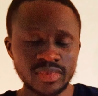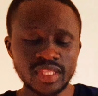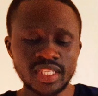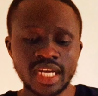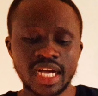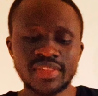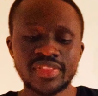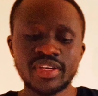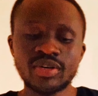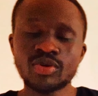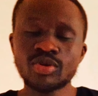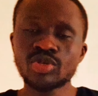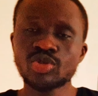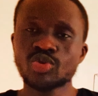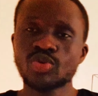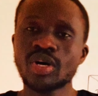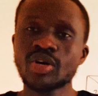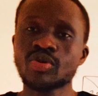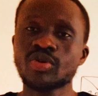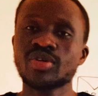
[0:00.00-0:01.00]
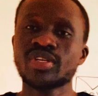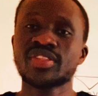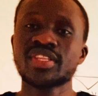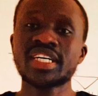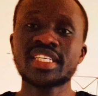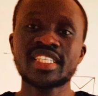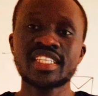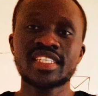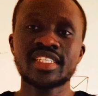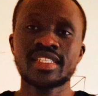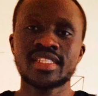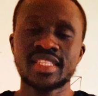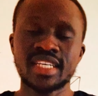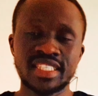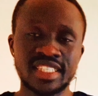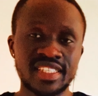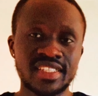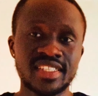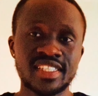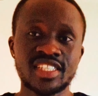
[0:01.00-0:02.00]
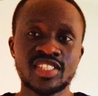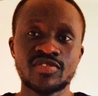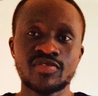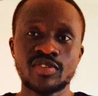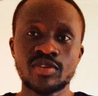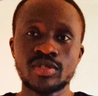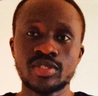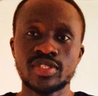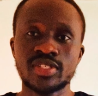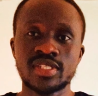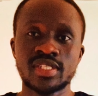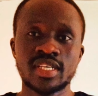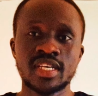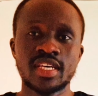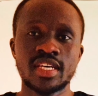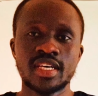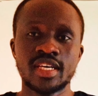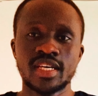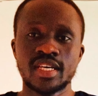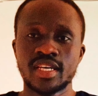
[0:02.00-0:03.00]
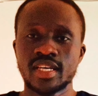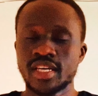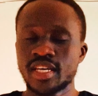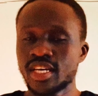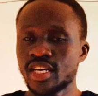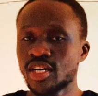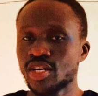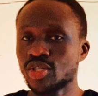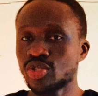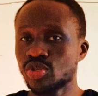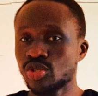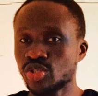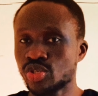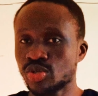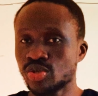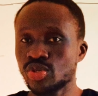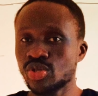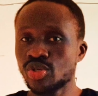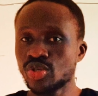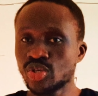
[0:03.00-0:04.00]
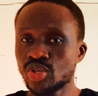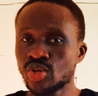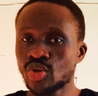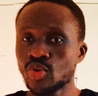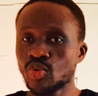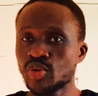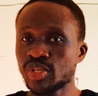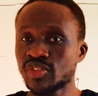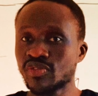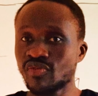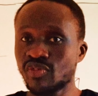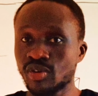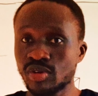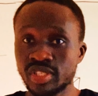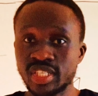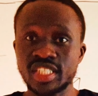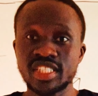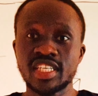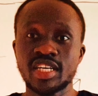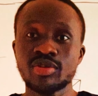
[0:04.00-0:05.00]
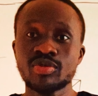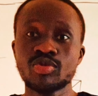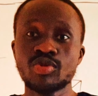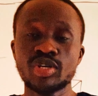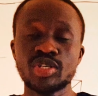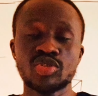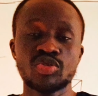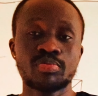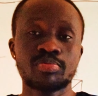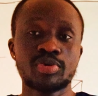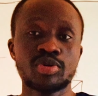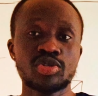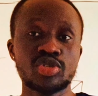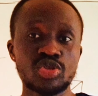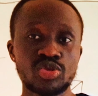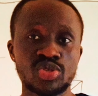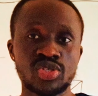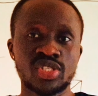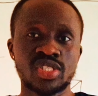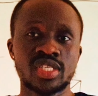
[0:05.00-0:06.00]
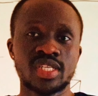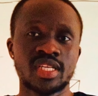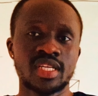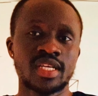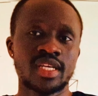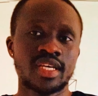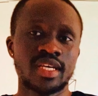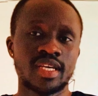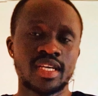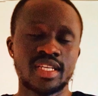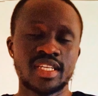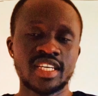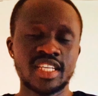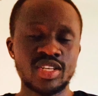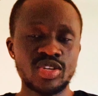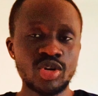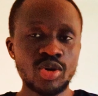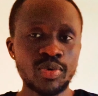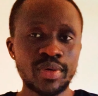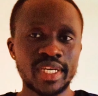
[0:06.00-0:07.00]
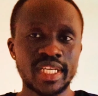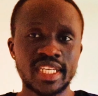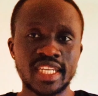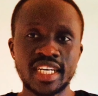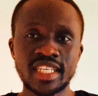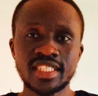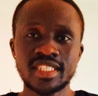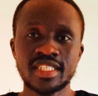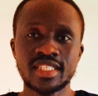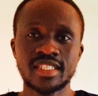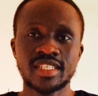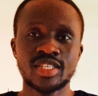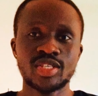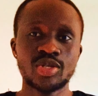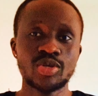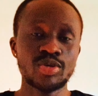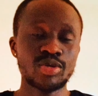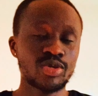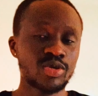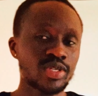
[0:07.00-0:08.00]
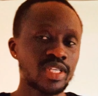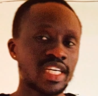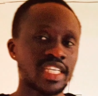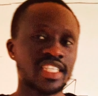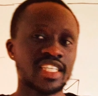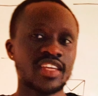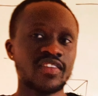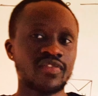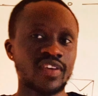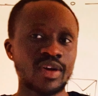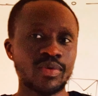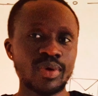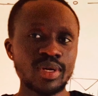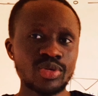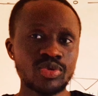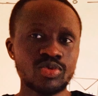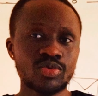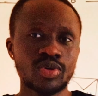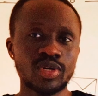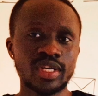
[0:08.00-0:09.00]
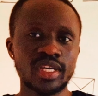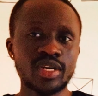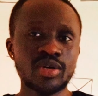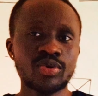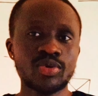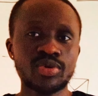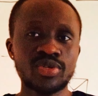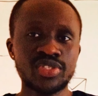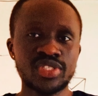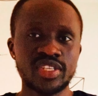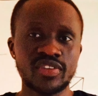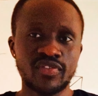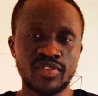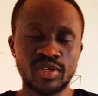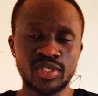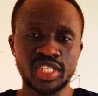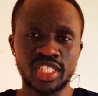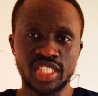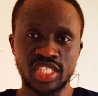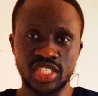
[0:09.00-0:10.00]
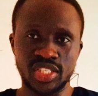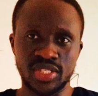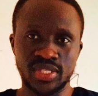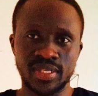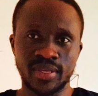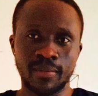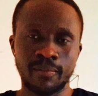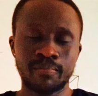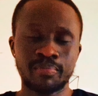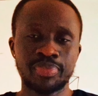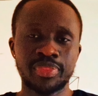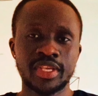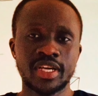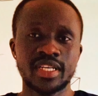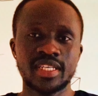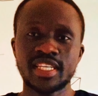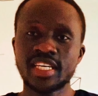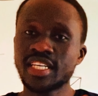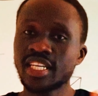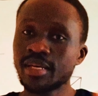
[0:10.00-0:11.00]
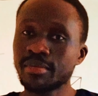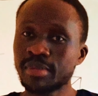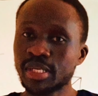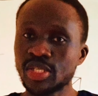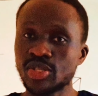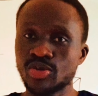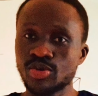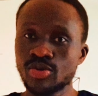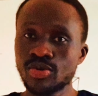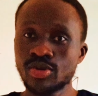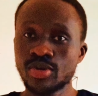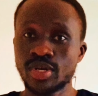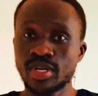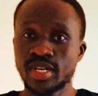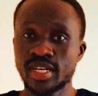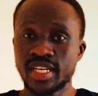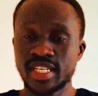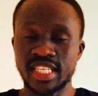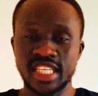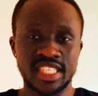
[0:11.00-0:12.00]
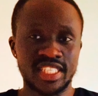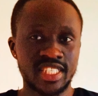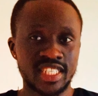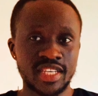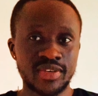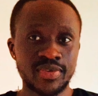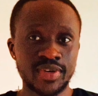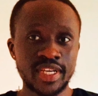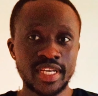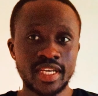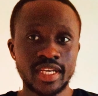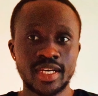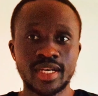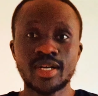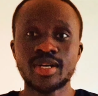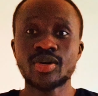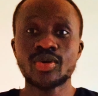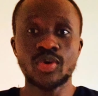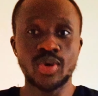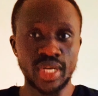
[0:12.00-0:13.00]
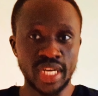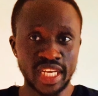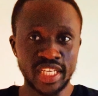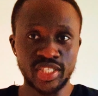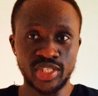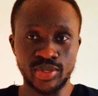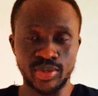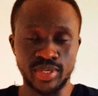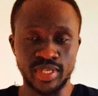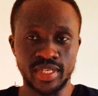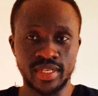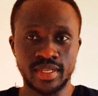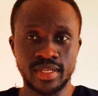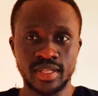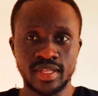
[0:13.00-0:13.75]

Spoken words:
Are they going to work on 36 volts? You should know which voltage are you going to produce. Then knowing that, you will know that if I want to increase the voltages, then let me do the series connection.